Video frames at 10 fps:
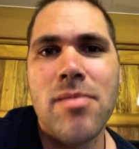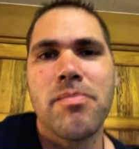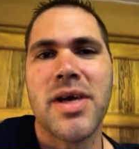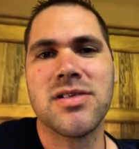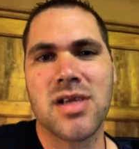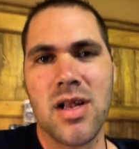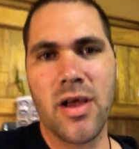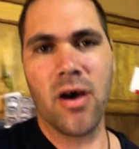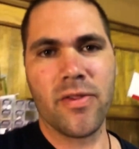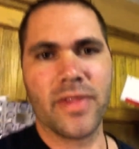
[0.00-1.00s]
basically
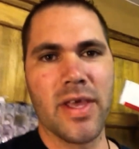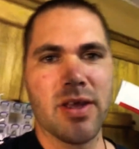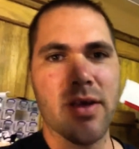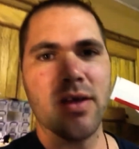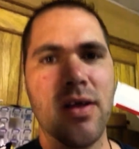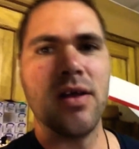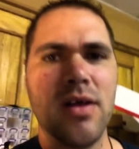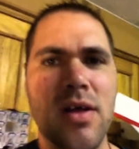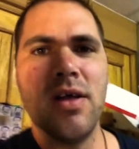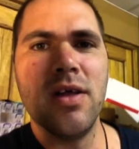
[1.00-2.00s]
on
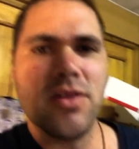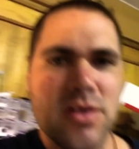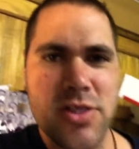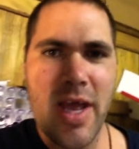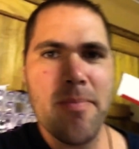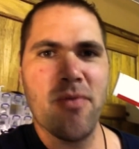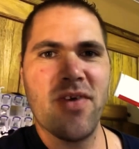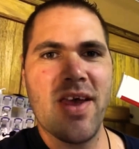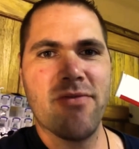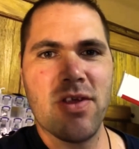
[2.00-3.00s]
the shape of the
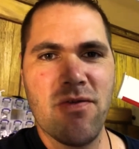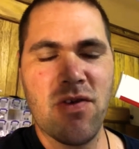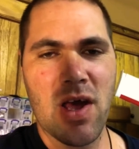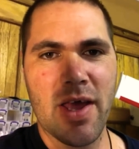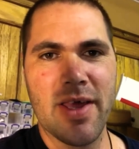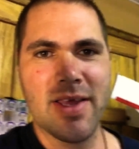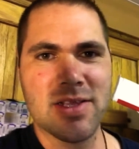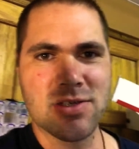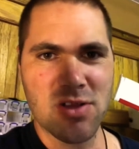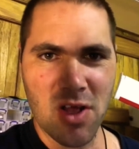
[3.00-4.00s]
FT Flyer.
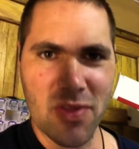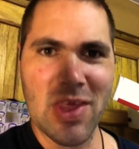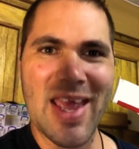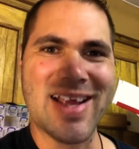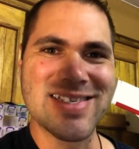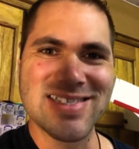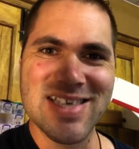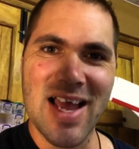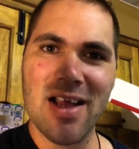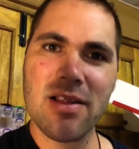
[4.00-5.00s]
It's not the
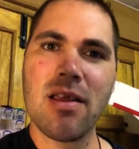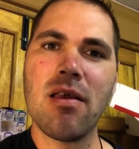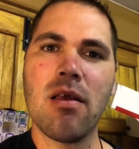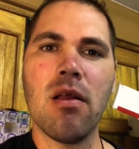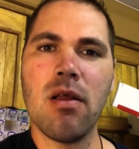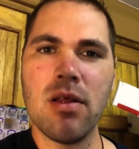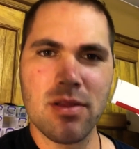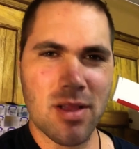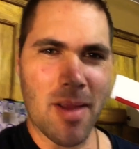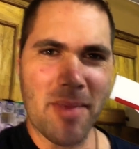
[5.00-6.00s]
exact
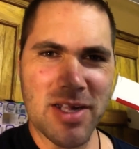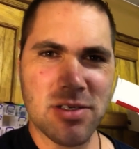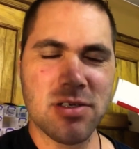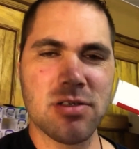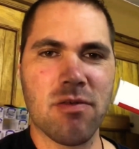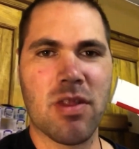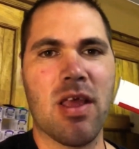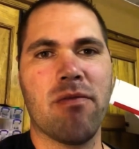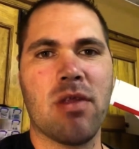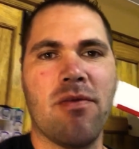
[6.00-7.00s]
dimensions of the
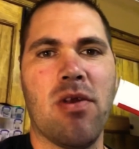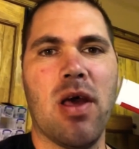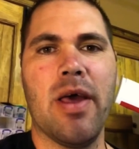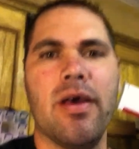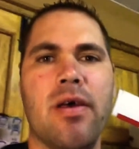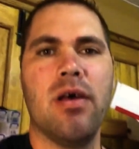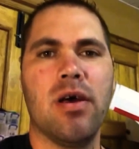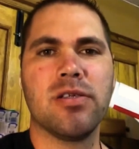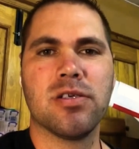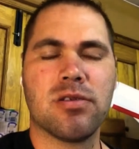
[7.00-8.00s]
FT Flyer.
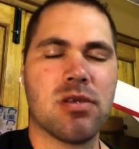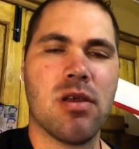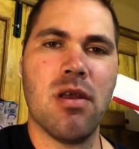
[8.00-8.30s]
I just